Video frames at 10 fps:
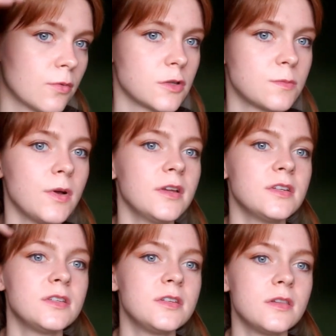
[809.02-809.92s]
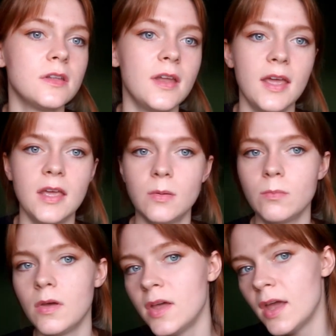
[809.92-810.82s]
responded to the
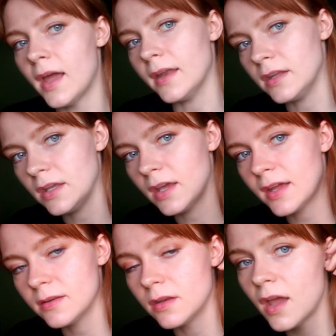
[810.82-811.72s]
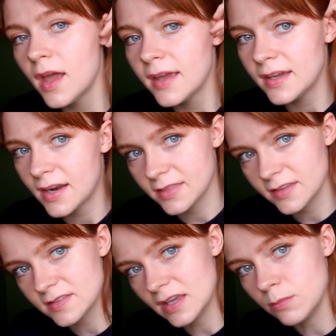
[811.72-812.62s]
name. He had the
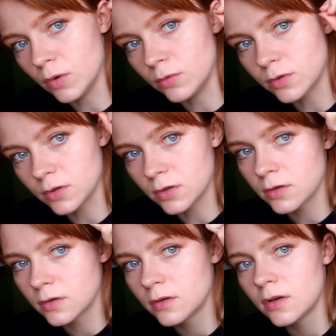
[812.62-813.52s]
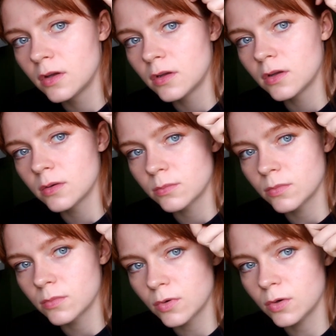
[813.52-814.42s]
same owner
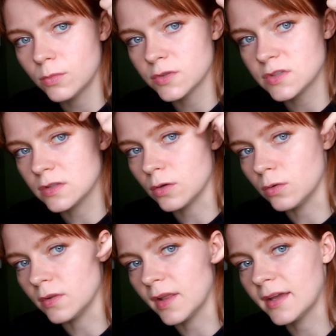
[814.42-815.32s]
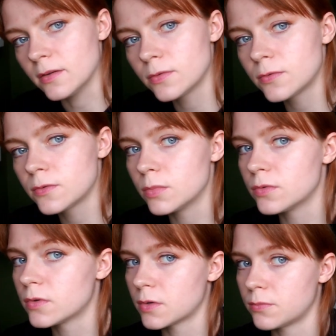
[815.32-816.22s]
almost his whole life
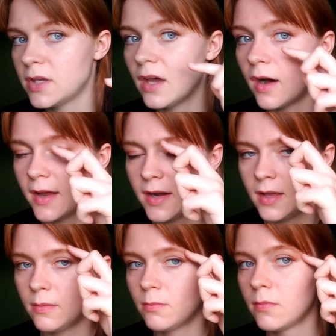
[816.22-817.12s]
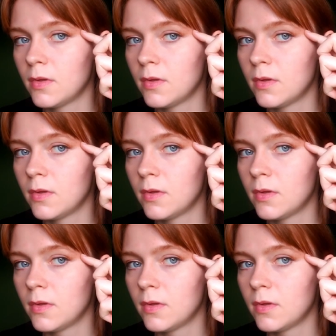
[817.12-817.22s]
before we got him.